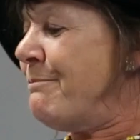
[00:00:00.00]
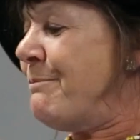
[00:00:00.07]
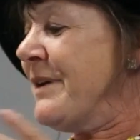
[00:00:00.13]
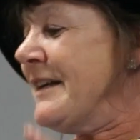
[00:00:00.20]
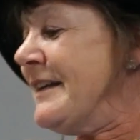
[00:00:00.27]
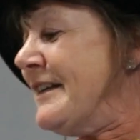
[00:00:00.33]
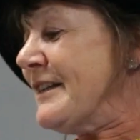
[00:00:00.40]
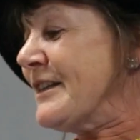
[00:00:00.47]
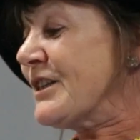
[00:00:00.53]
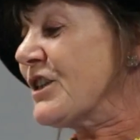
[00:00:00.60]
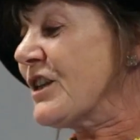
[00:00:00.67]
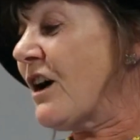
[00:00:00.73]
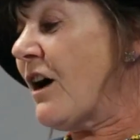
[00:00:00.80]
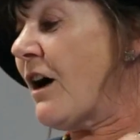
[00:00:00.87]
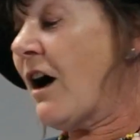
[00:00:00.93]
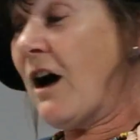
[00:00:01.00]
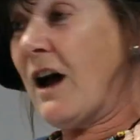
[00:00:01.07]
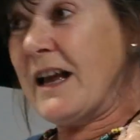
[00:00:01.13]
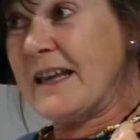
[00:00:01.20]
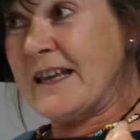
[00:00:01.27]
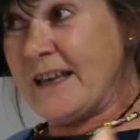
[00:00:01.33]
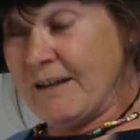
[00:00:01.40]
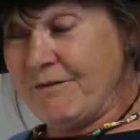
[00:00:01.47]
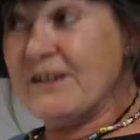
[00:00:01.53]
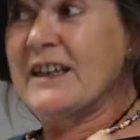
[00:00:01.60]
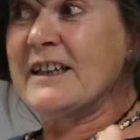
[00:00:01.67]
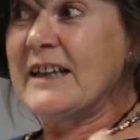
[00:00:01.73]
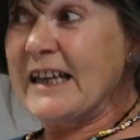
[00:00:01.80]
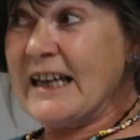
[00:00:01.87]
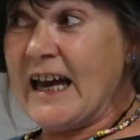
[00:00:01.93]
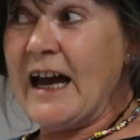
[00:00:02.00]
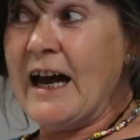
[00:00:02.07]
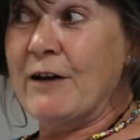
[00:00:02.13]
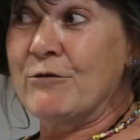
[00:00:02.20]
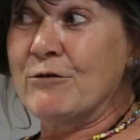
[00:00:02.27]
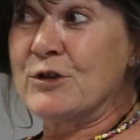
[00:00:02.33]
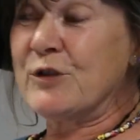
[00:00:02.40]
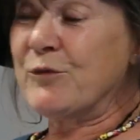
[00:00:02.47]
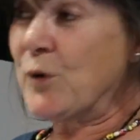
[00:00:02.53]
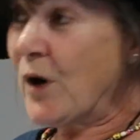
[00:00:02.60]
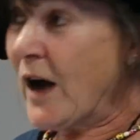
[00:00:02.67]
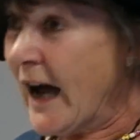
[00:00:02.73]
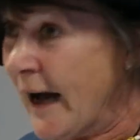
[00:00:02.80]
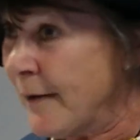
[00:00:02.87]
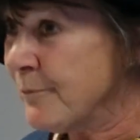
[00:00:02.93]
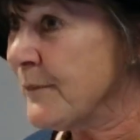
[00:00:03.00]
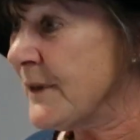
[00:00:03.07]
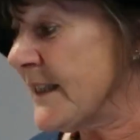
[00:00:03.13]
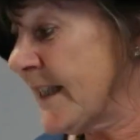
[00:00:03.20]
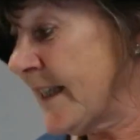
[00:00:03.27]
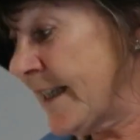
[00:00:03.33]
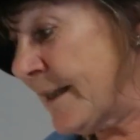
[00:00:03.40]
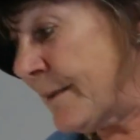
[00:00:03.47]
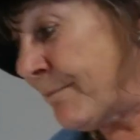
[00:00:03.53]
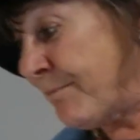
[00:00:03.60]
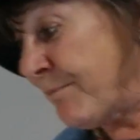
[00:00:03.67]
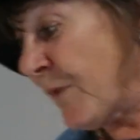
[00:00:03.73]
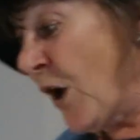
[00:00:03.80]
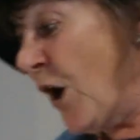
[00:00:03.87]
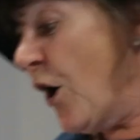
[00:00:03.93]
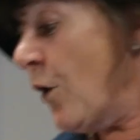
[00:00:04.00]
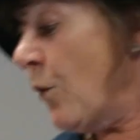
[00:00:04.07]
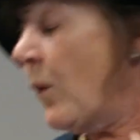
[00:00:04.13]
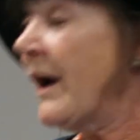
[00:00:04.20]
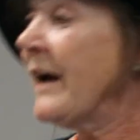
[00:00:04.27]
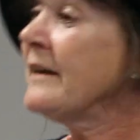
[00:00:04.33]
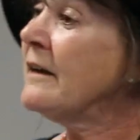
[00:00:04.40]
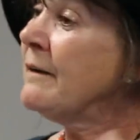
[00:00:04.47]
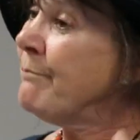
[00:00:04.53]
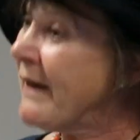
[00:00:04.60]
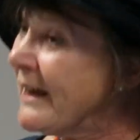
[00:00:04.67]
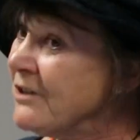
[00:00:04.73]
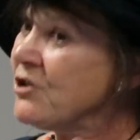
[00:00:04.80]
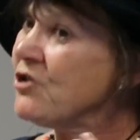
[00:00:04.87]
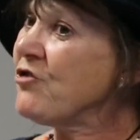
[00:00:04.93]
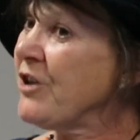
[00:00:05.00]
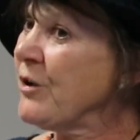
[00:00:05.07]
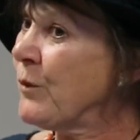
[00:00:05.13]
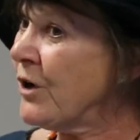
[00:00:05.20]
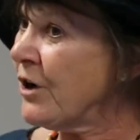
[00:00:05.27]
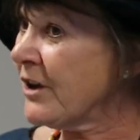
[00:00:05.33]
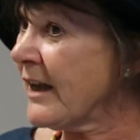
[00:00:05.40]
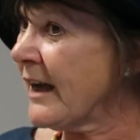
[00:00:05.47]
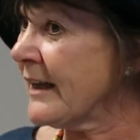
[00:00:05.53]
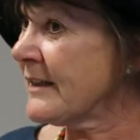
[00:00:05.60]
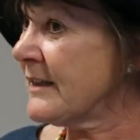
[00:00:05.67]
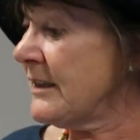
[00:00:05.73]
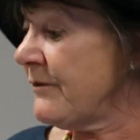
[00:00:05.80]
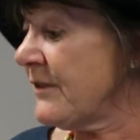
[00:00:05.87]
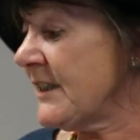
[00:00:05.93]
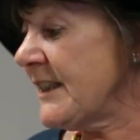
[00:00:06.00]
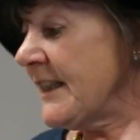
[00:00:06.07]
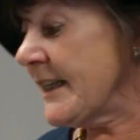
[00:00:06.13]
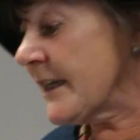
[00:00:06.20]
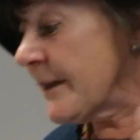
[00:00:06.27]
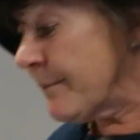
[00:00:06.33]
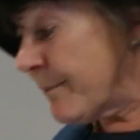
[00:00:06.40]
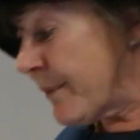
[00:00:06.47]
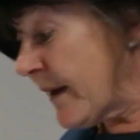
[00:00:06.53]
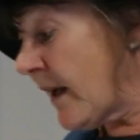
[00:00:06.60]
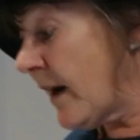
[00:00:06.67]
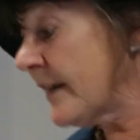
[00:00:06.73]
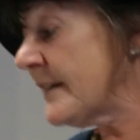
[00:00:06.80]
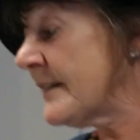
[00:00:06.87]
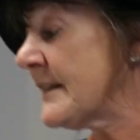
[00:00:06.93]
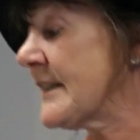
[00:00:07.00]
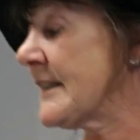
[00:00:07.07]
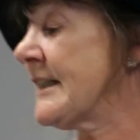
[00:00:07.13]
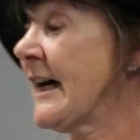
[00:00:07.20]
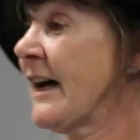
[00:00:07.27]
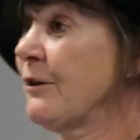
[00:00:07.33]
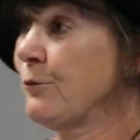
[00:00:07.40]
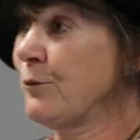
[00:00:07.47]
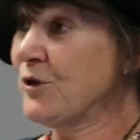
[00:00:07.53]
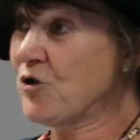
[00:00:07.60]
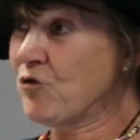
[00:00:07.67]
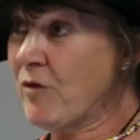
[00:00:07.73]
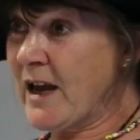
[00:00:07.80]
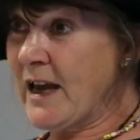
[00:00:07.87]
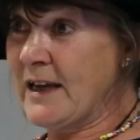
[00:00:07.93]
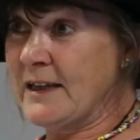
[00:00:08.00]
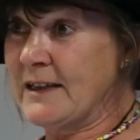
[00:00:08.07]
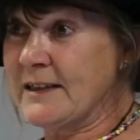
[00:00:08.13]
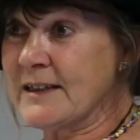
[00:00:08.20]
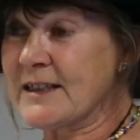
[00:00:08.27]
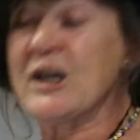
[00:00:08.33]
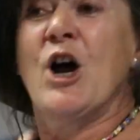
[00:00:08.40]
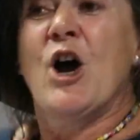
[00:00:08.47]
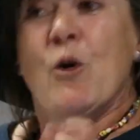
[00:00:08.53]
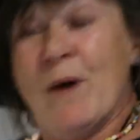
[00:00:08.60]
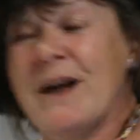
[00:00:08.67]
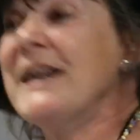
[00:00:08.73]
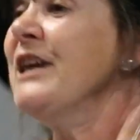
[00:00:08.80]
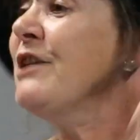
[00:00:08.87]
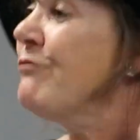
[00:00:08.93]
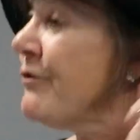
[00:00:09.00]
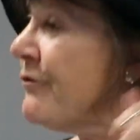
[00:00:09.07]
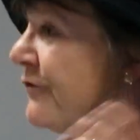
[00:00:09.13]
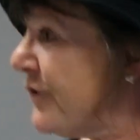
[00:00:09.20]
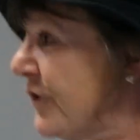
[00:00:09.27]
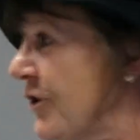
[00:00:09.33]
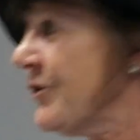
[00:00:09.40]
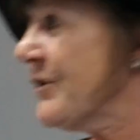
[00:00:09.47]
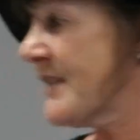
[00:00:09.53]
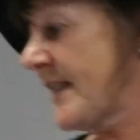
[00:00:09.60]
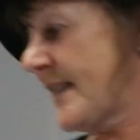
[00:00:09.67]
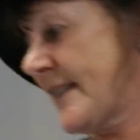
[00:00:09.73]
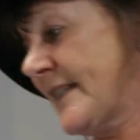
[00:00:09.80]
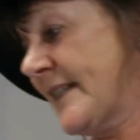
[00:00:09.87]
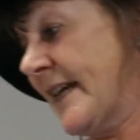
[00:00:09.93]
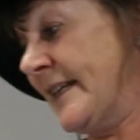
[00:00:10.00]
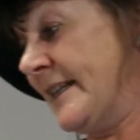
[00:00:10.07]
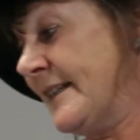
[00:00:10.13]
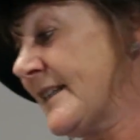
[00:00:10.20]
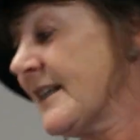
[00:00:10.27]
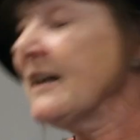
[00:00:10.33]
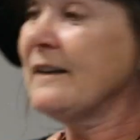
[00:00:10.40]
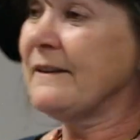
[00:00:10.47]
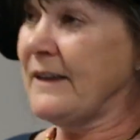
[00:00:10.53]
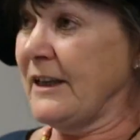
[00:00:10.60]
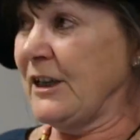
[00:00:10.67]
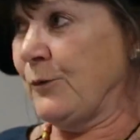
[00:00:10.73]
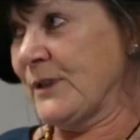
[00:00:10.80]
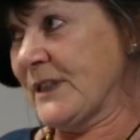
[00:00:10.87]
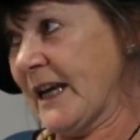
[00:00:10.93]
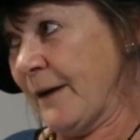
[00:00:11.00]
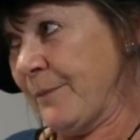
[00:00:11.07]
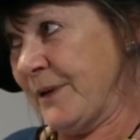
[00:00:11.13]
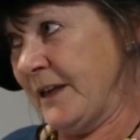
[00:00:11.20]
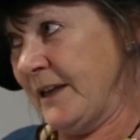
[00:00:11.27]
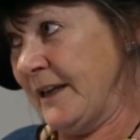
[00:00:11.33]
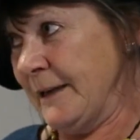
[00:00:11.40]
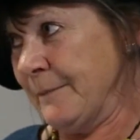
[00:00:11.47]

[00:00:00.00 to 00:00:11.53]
piece giving an account of what happened to him when a mandatory work activity compliance doubt was raised, when he refused to state that he was happy.